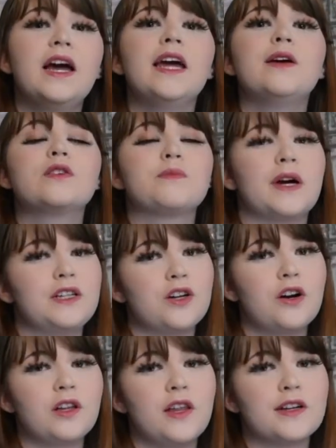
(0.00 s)
It was my
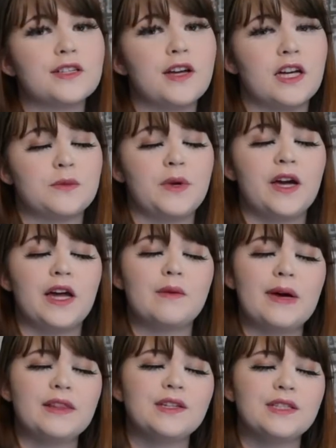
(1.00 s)
Dark Lux cosplay, and
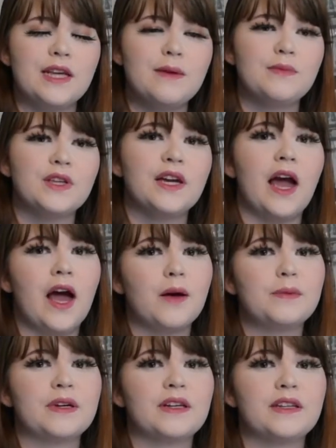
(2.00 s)
about the same thing happened.